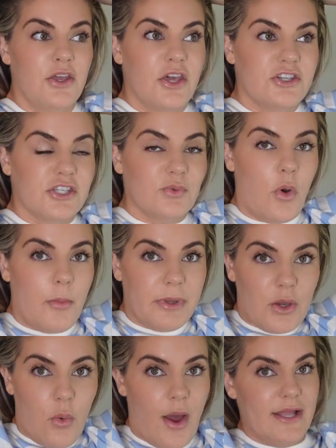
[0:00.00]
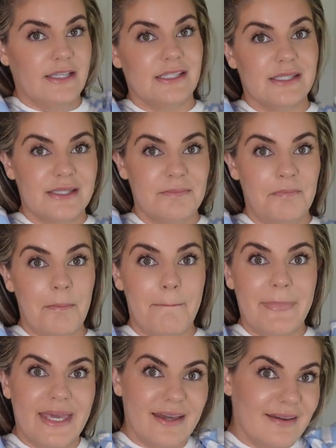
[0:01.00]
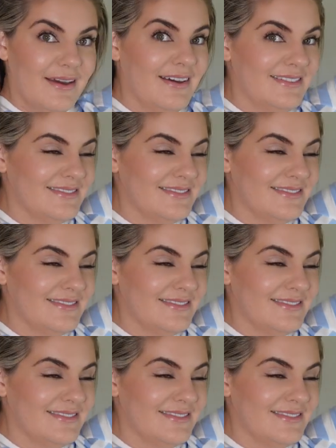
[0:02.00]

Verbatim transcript: It just won't be quite as big.